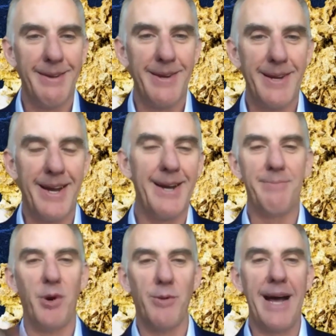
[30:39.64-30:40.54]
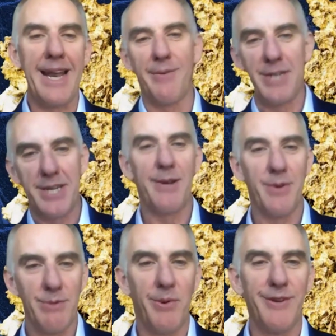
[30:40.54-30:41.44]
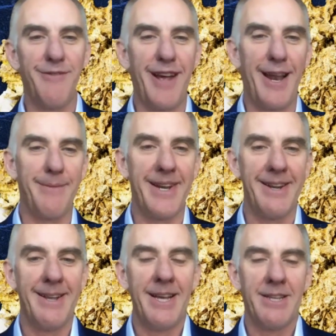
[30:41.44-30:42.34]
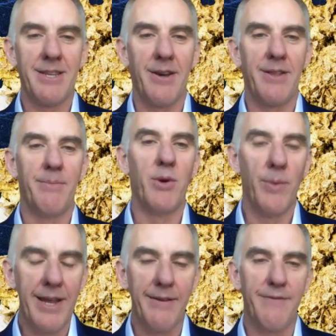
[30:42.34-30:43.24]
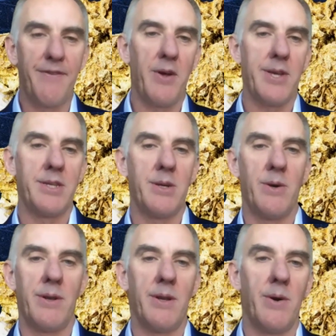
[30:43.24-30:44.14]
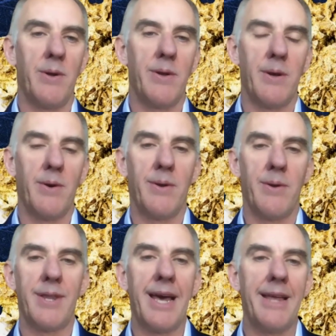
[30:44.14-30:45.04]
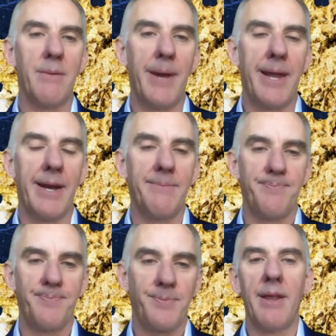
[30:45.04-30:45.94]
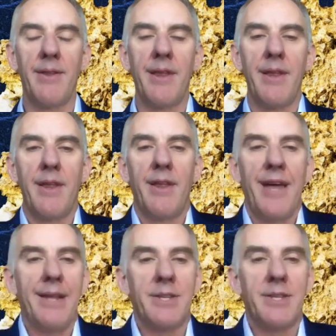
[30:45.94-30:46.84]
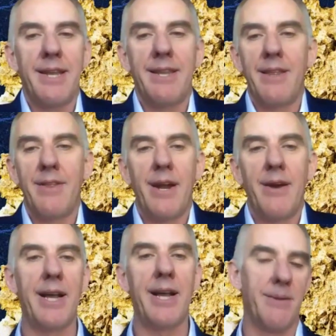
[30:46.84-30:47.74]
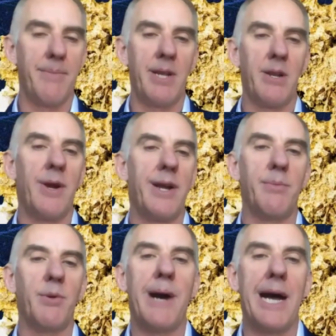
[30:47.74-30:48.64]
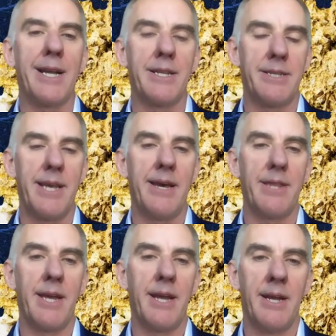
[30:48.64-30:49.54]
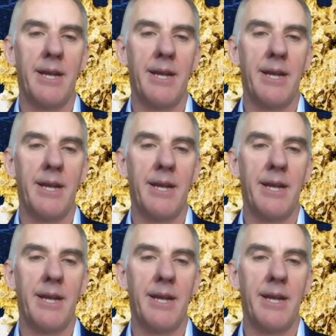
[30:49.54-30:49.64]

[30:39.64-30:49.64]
money, which equals more development. So the more we can focus on that, the better. That said, there are some incredible bargains out there.